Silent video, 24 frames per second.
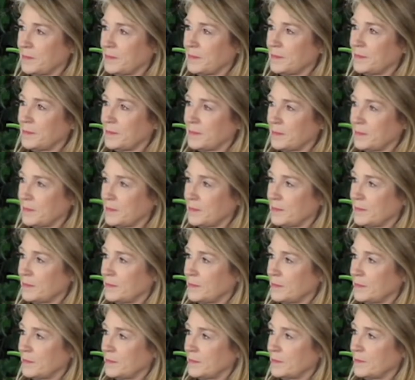
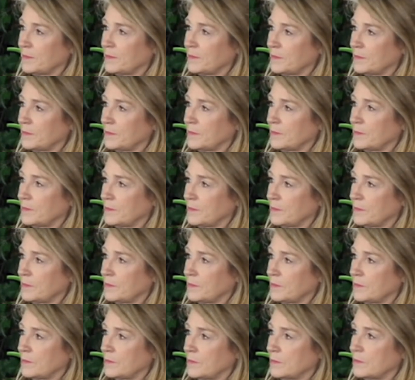
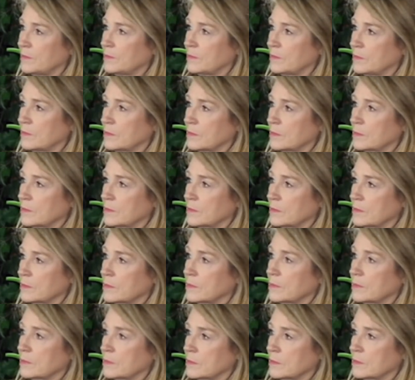
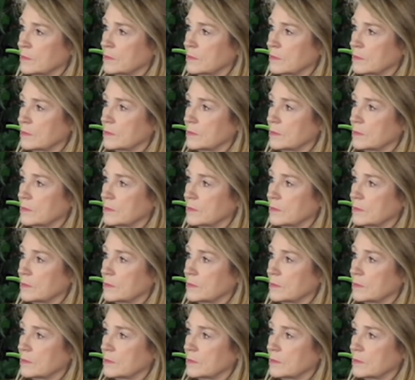The person shown says nothing.